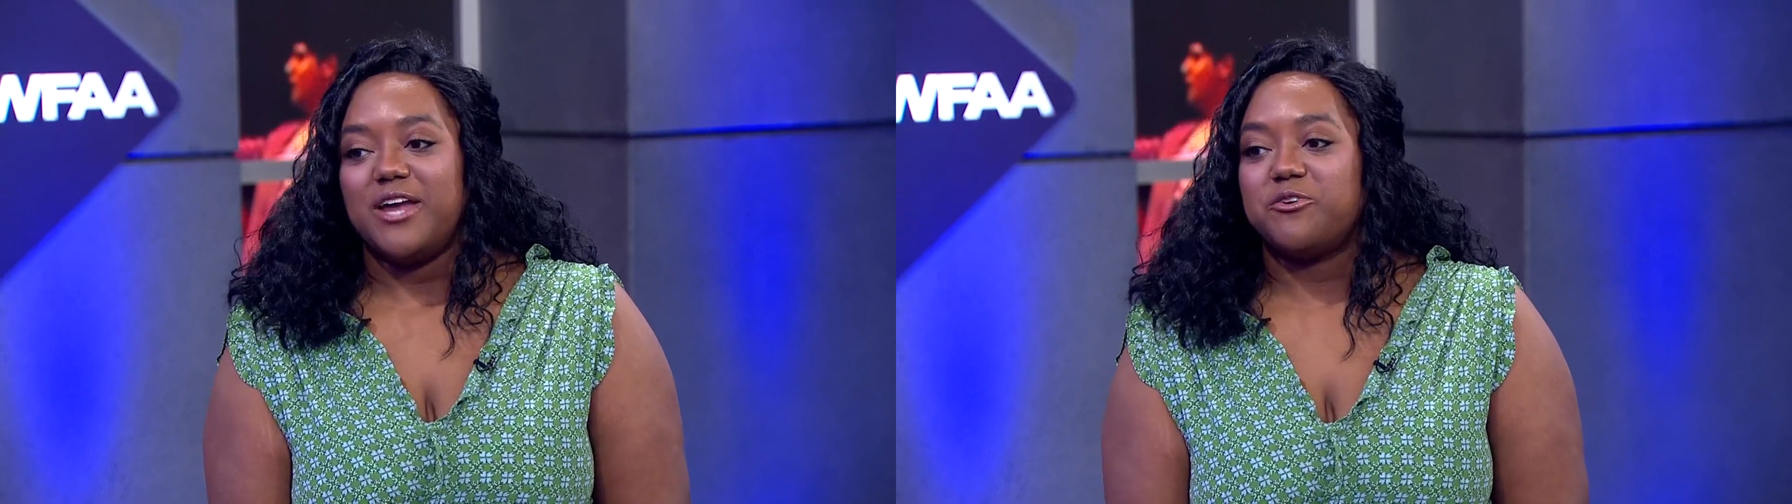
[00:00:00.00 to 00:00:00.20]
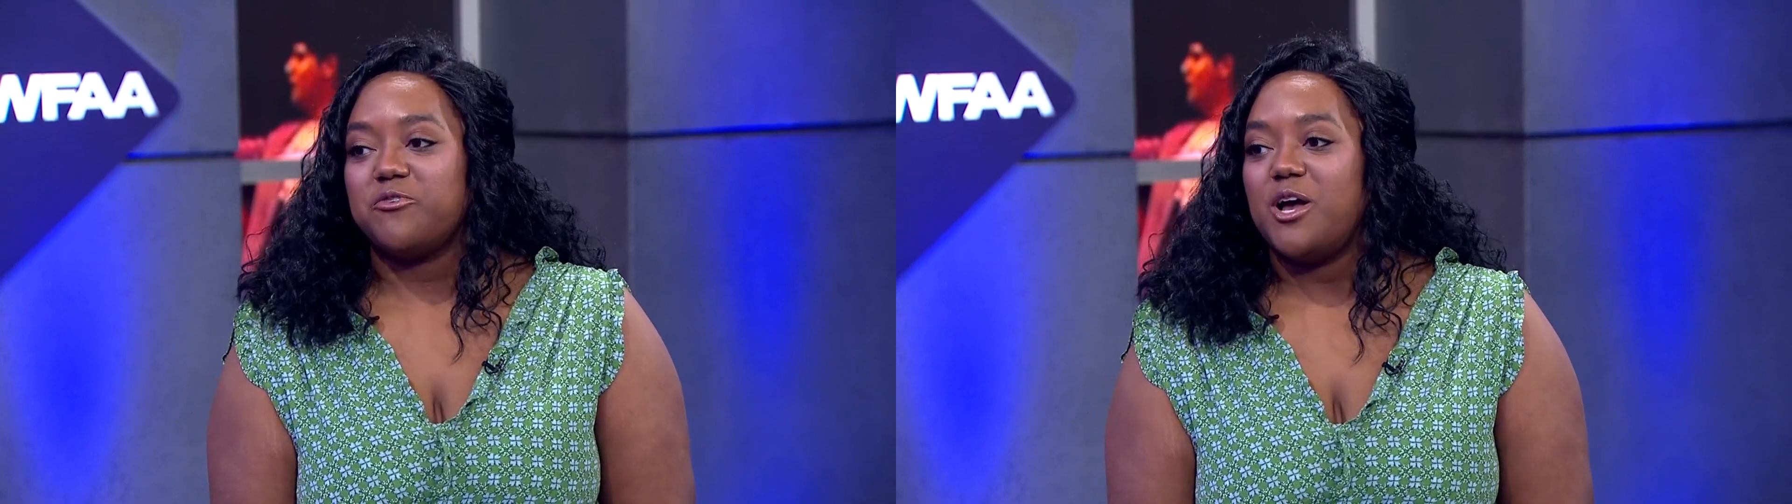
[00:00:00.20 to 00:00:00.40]

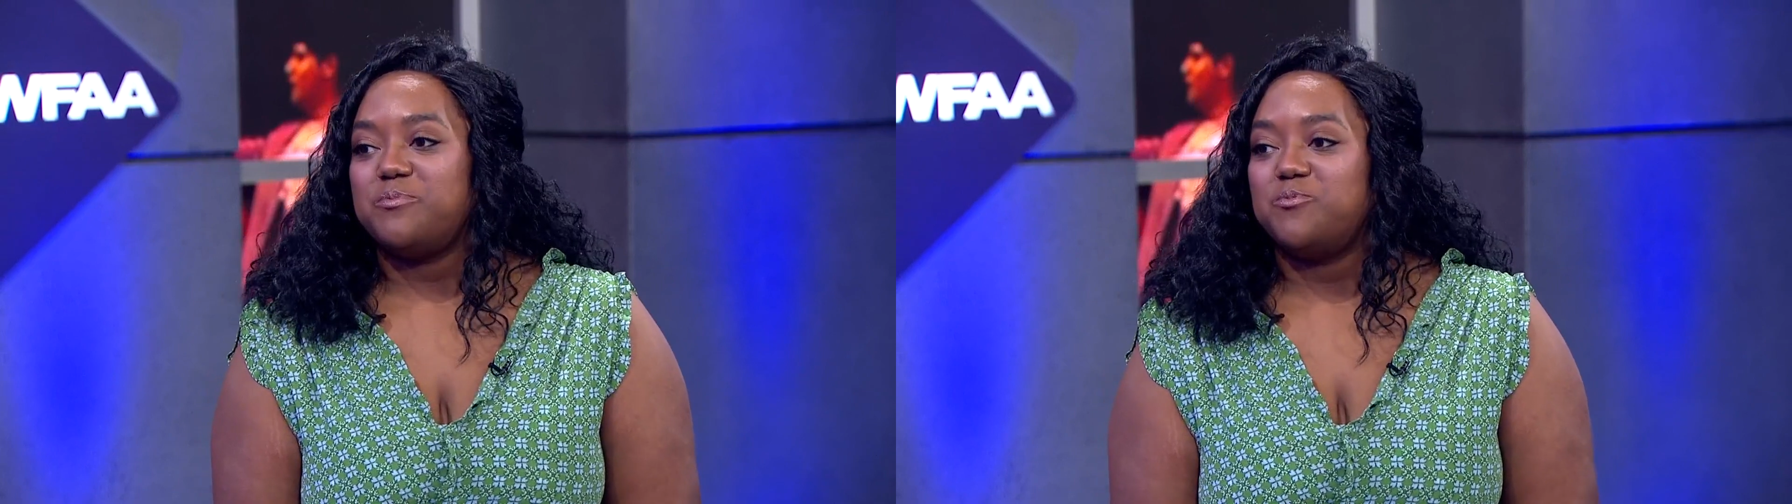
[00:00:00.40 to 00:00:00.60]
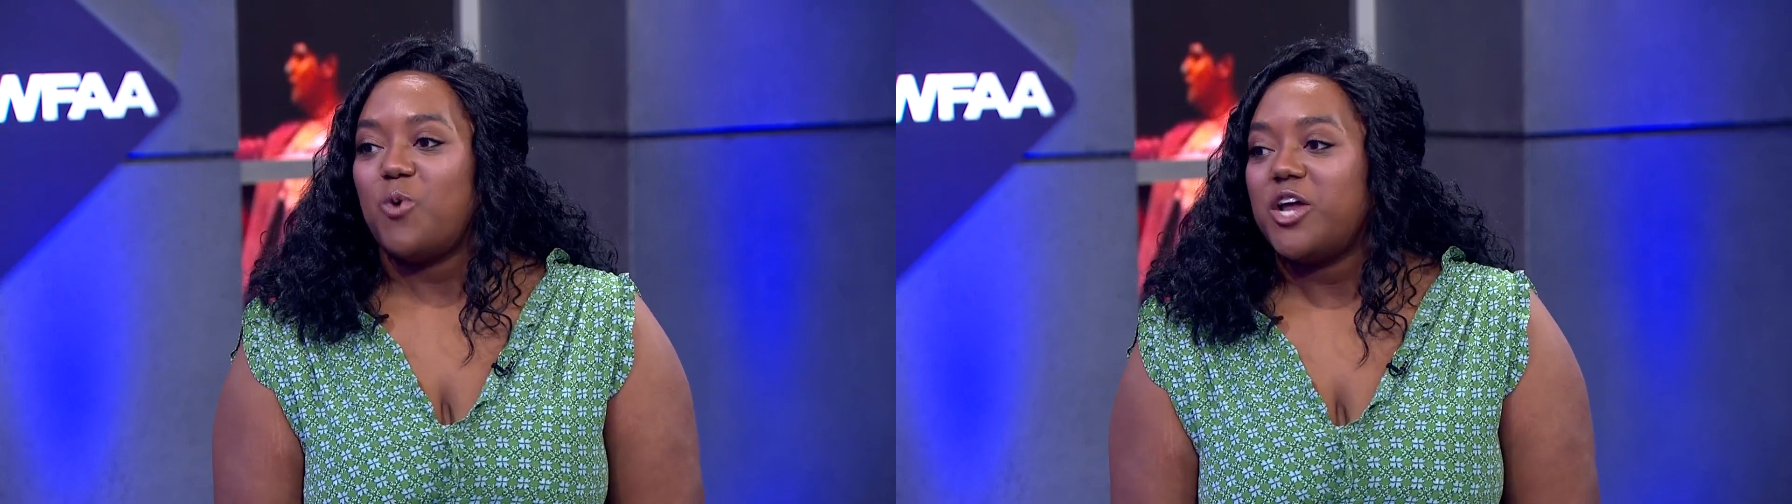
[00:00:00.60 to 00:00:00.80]
I grew
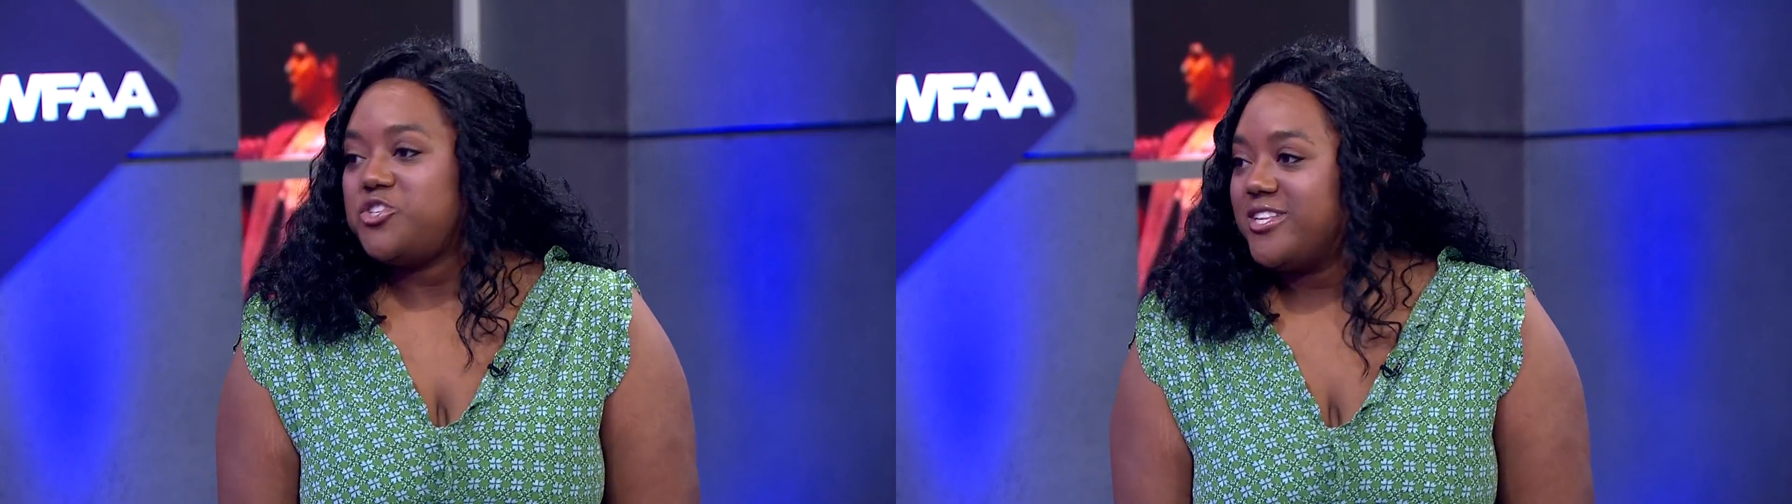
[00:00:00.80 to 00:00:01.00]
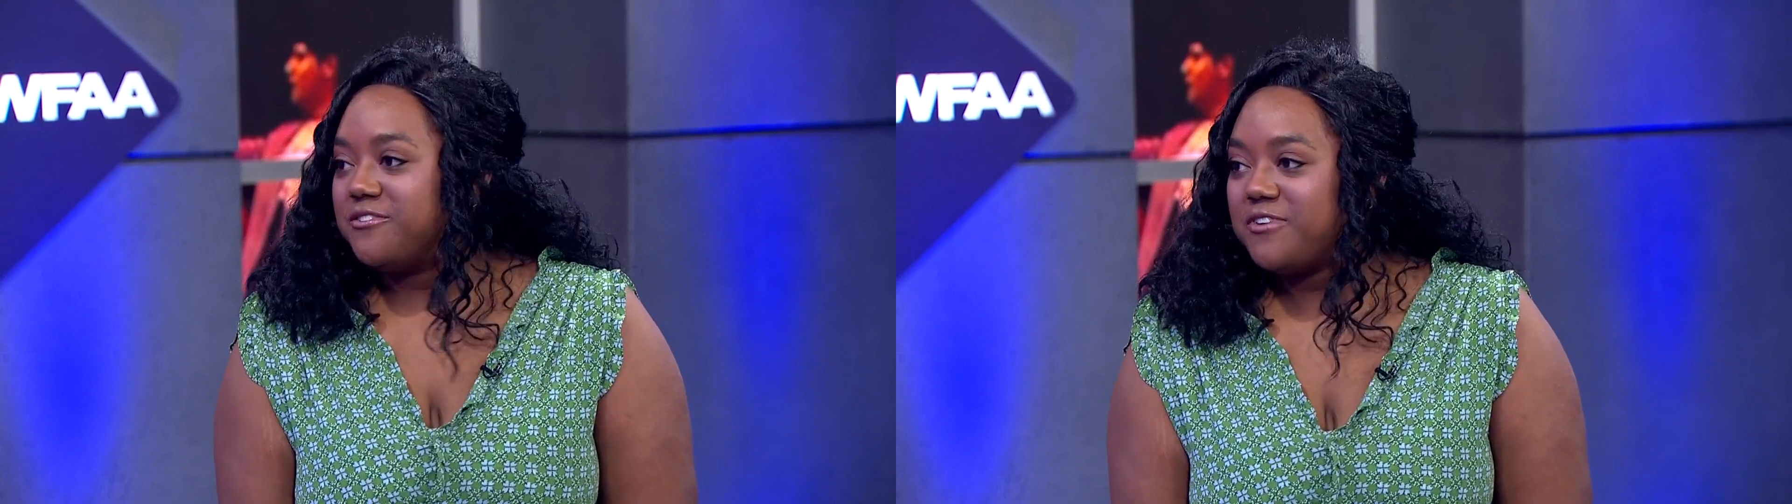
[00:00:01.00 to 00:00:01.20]
up
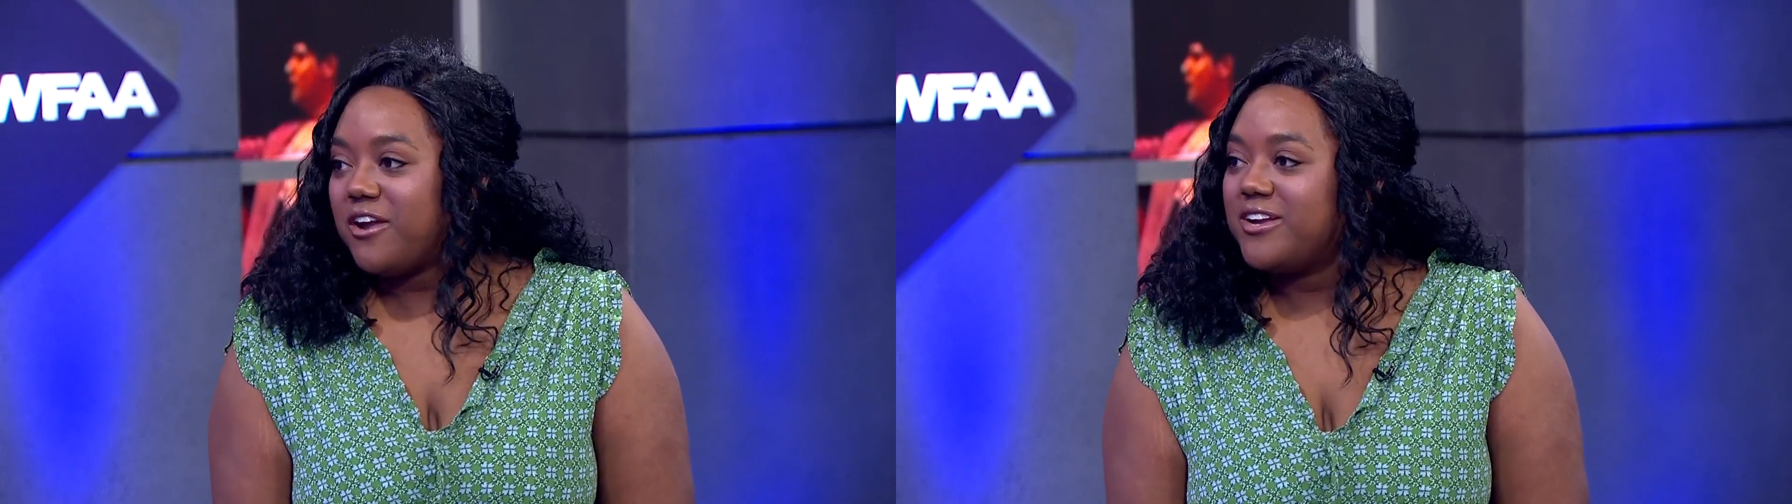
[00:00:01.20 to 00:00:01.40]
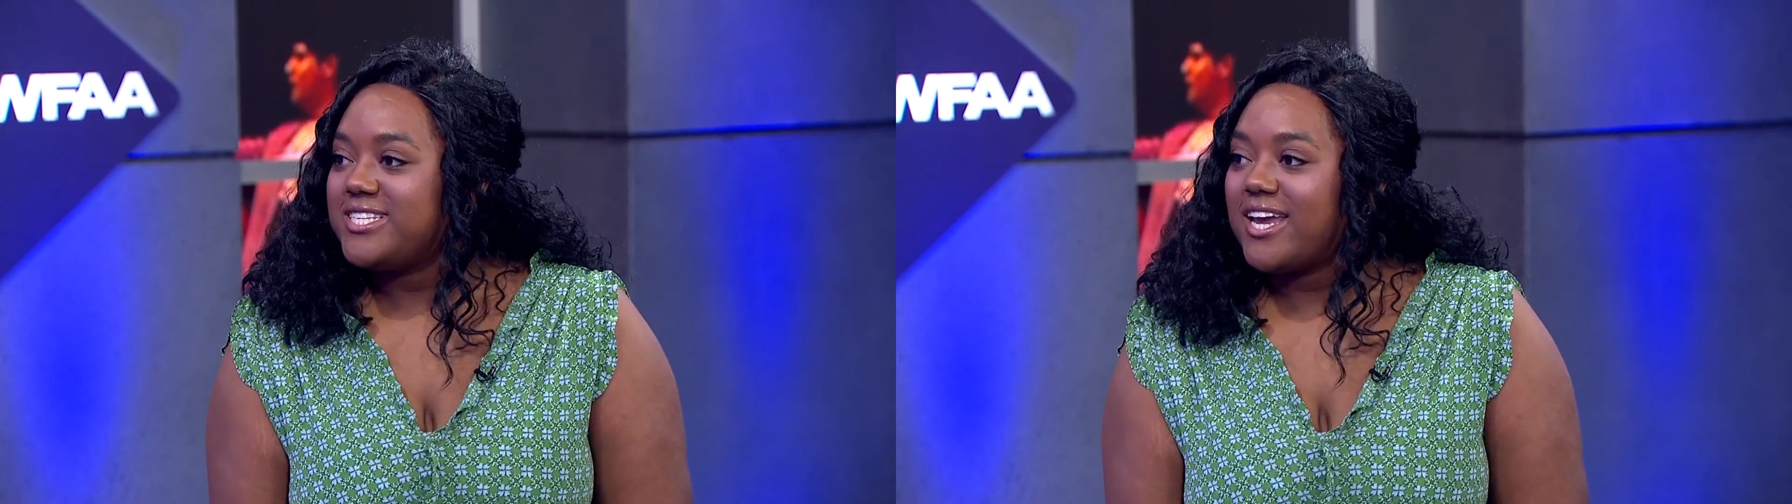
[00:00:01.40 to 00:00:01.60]
watching the
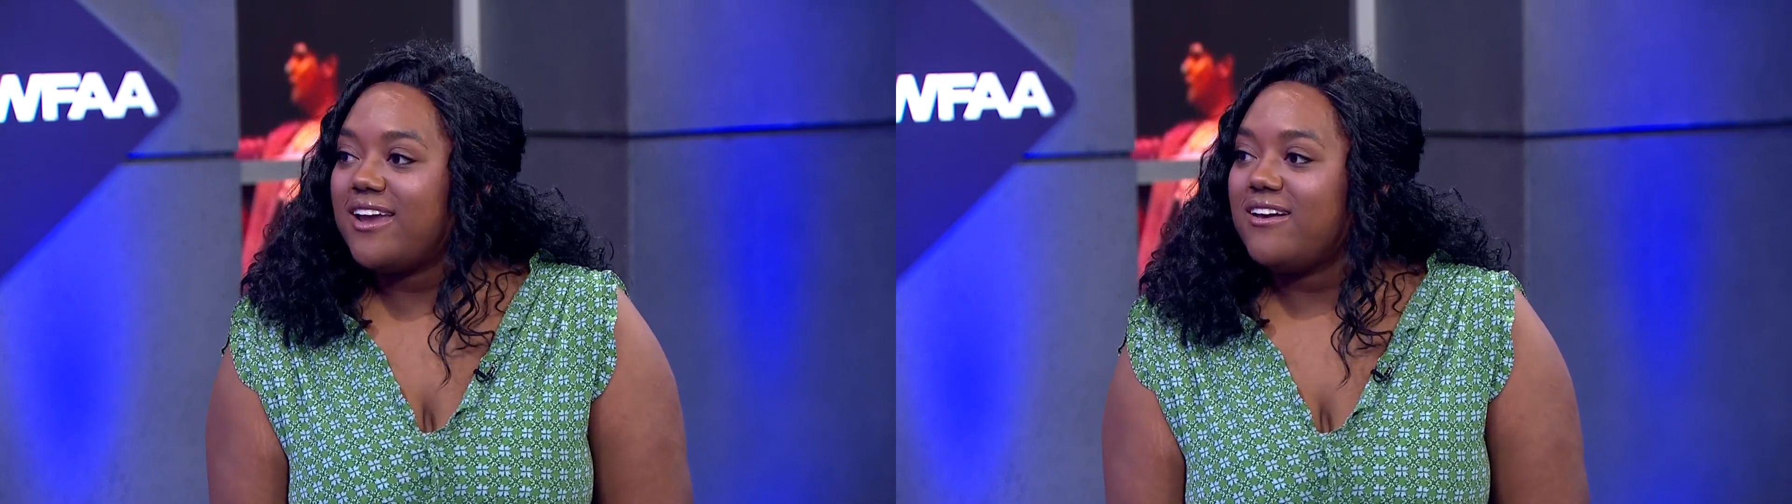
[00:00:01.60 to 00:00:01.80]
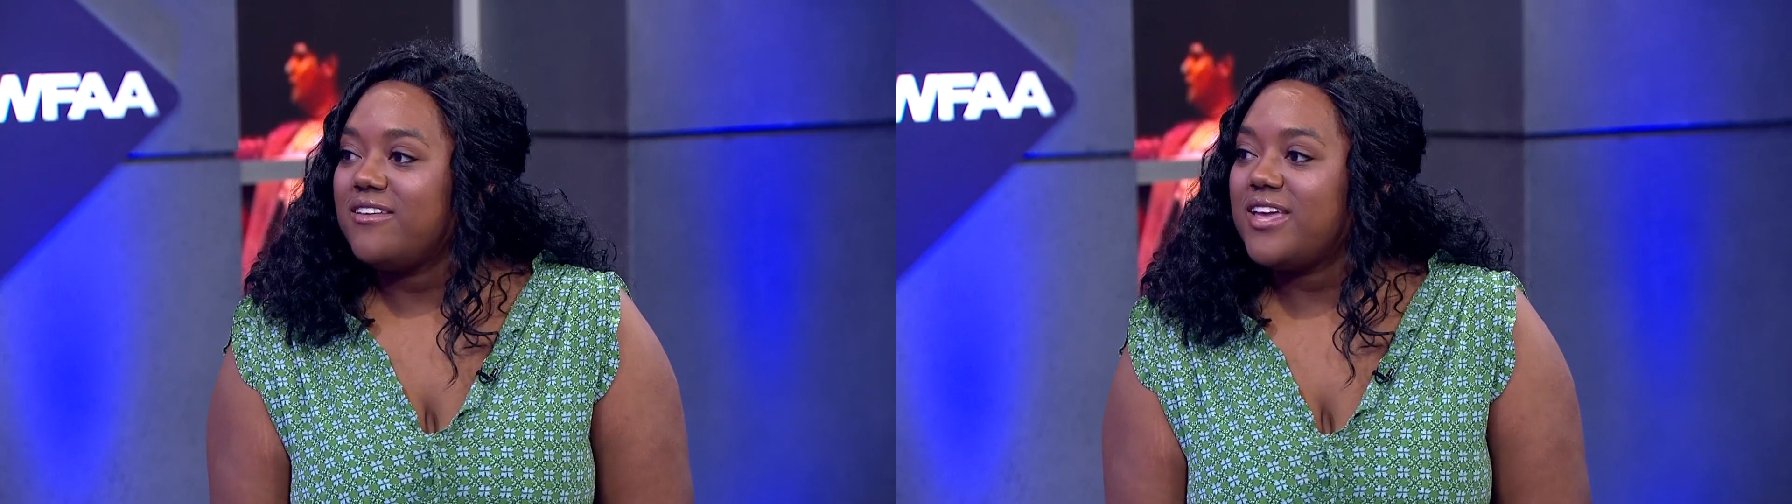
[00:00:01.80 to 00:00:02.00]
fairy tale,